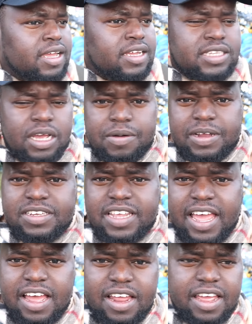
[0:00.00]
In Taiwan,
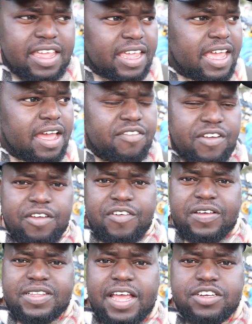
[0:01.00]
it can get very,
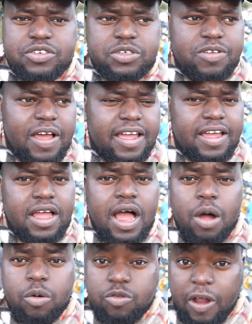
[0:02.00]
very dangerous, right?
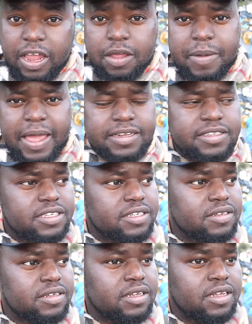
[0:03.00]
I would recommend,
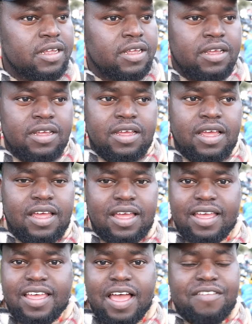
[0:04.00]

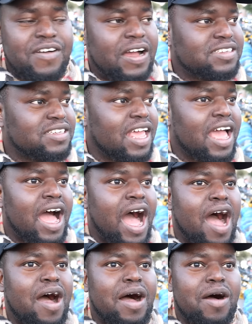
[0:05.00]
in fact,
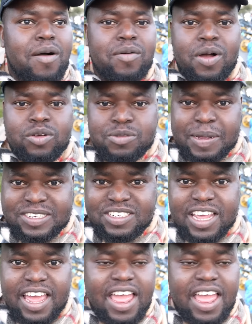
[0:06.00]
I was about to say,